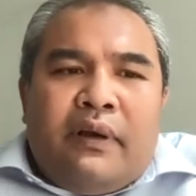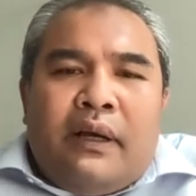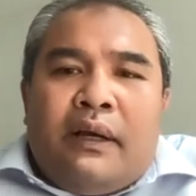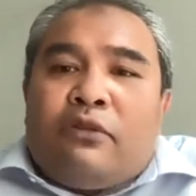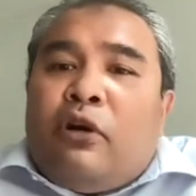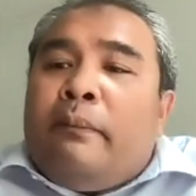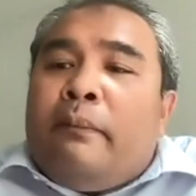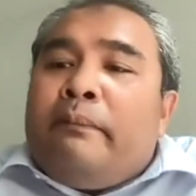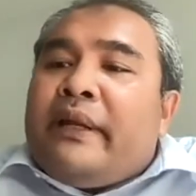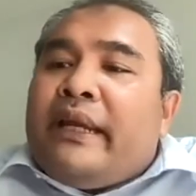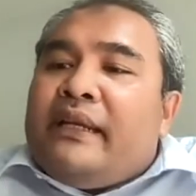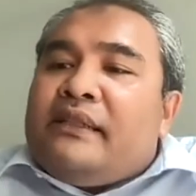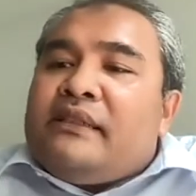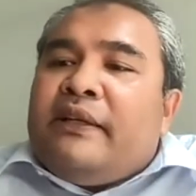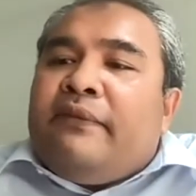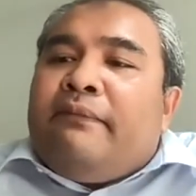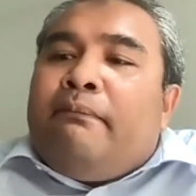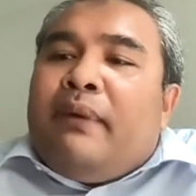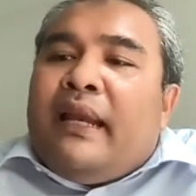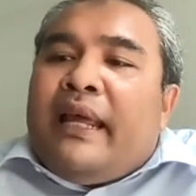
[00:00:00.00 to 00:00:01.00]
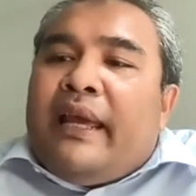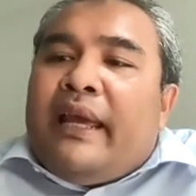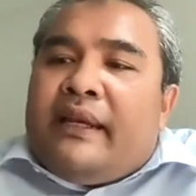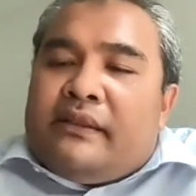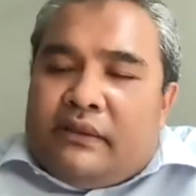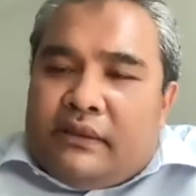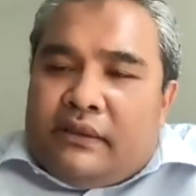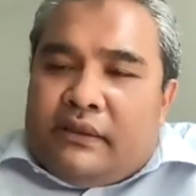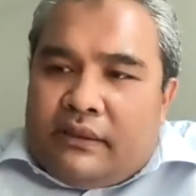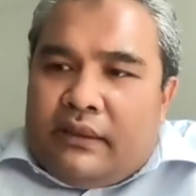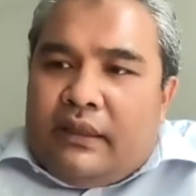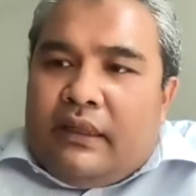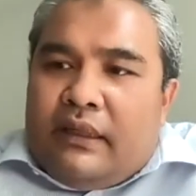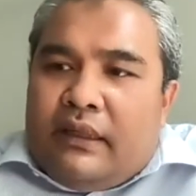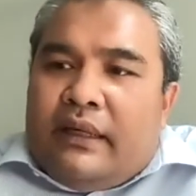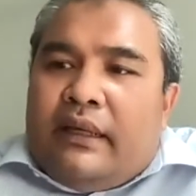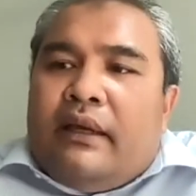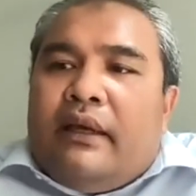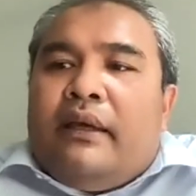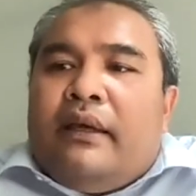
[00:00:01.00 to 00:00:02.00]
comprehensive plans,
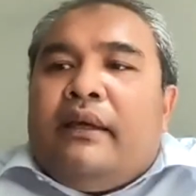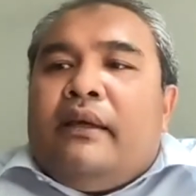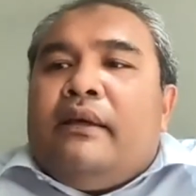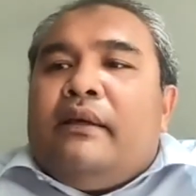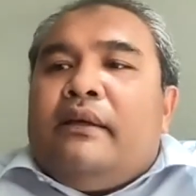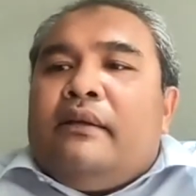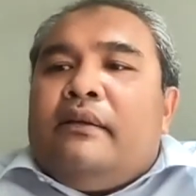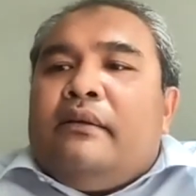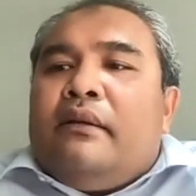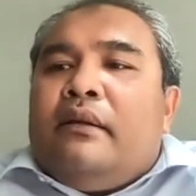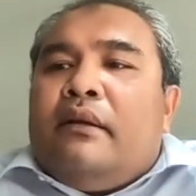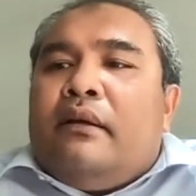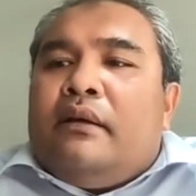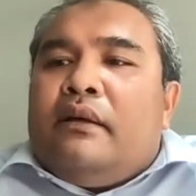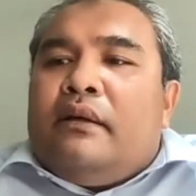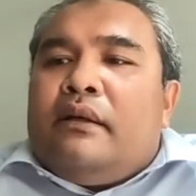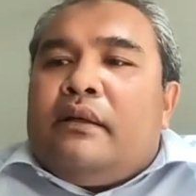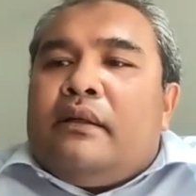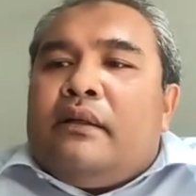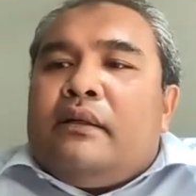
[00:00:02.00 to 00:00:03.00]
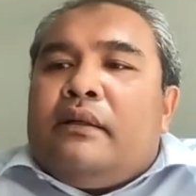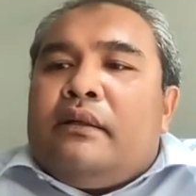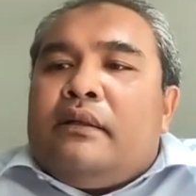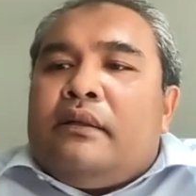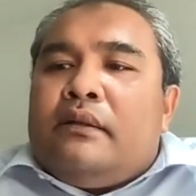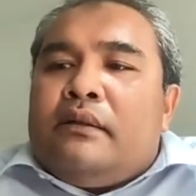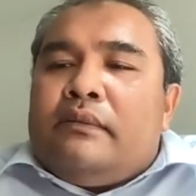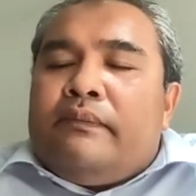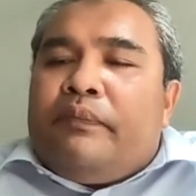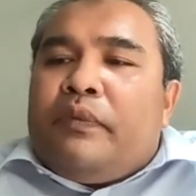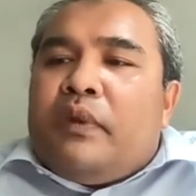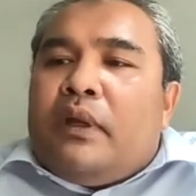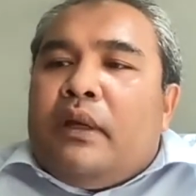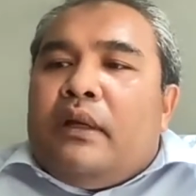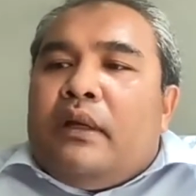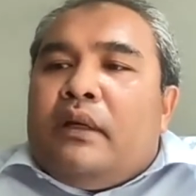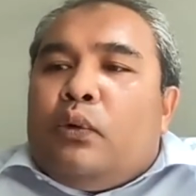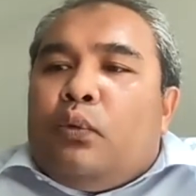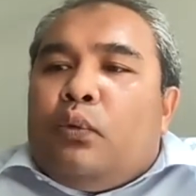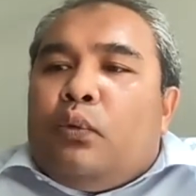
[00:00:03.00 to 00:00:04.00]
and
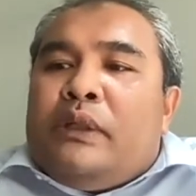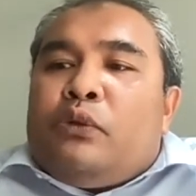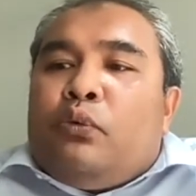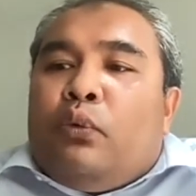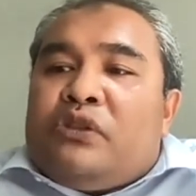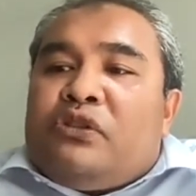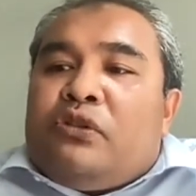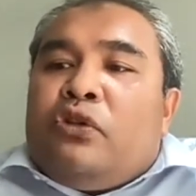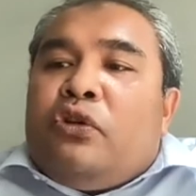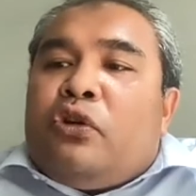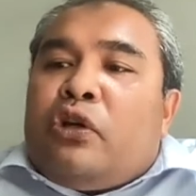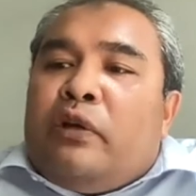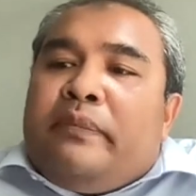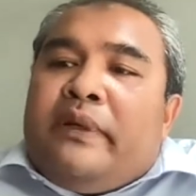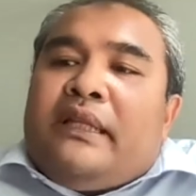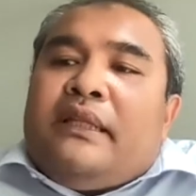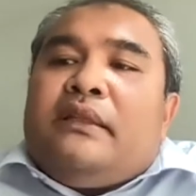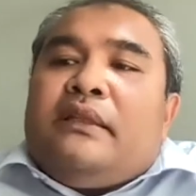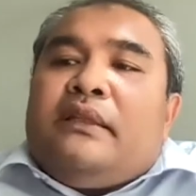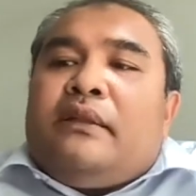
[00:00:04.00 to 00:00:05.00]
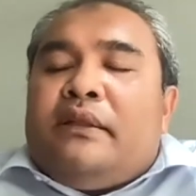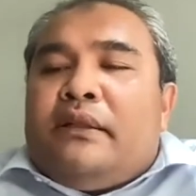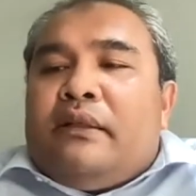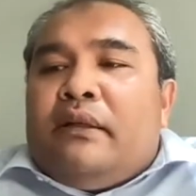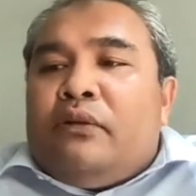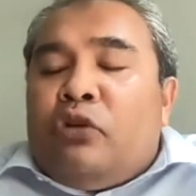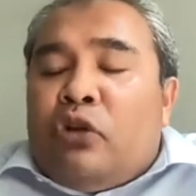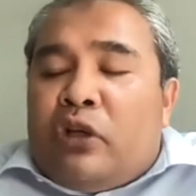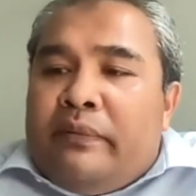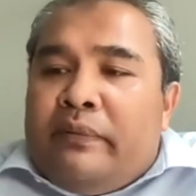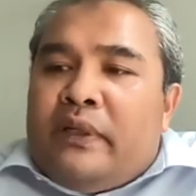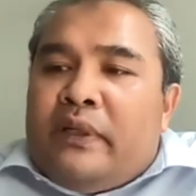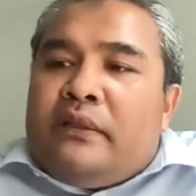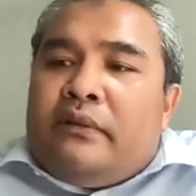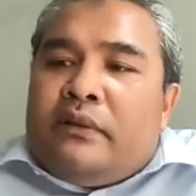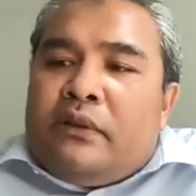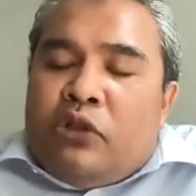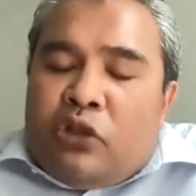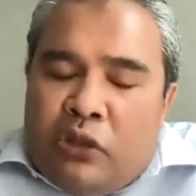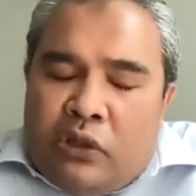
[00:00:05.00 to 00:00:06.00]
which was
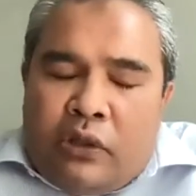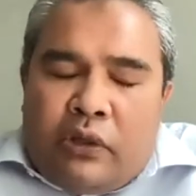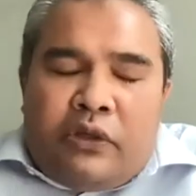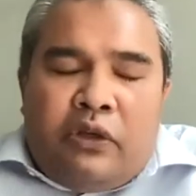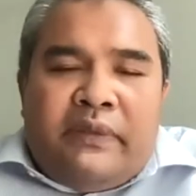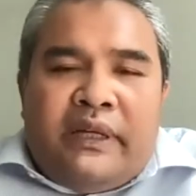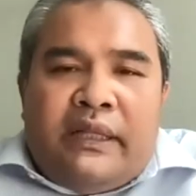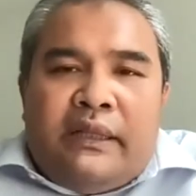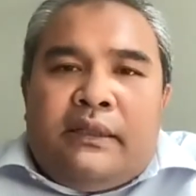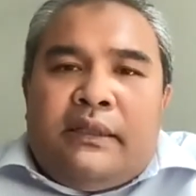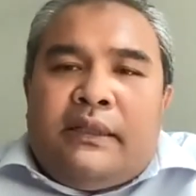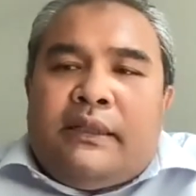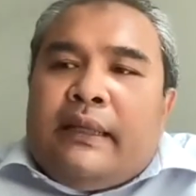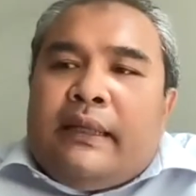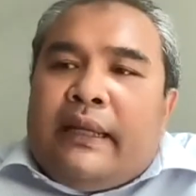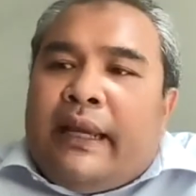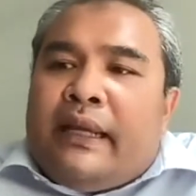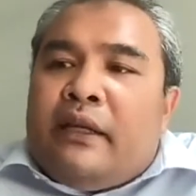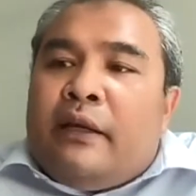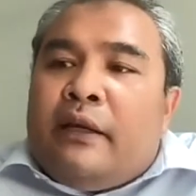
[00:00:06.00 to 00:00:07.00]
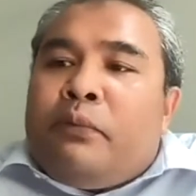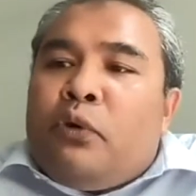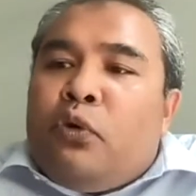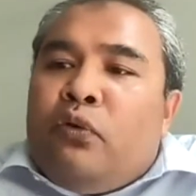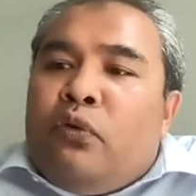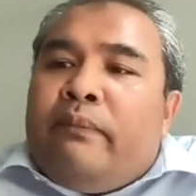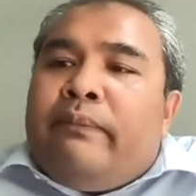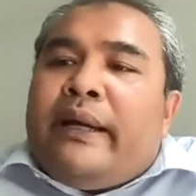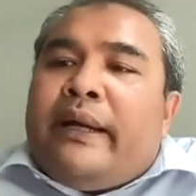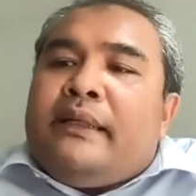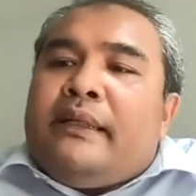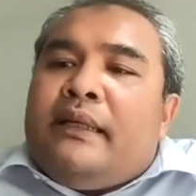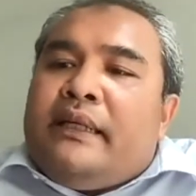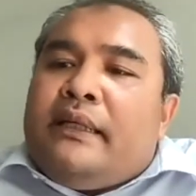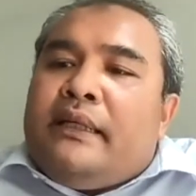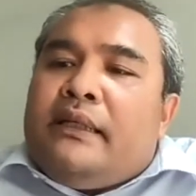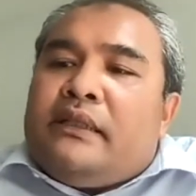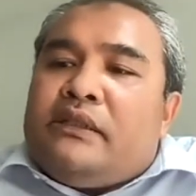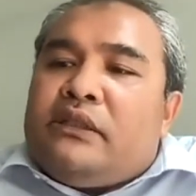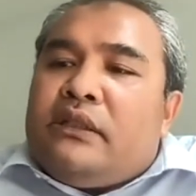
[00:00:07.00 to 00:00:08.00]
documented and approved by the
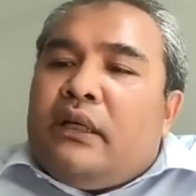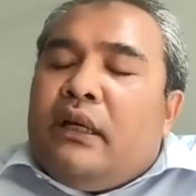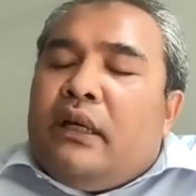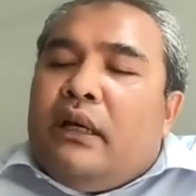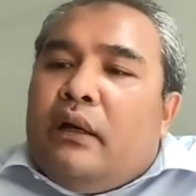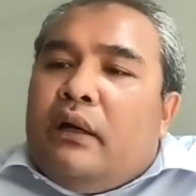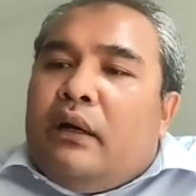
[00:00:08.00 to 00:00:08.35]
leaders.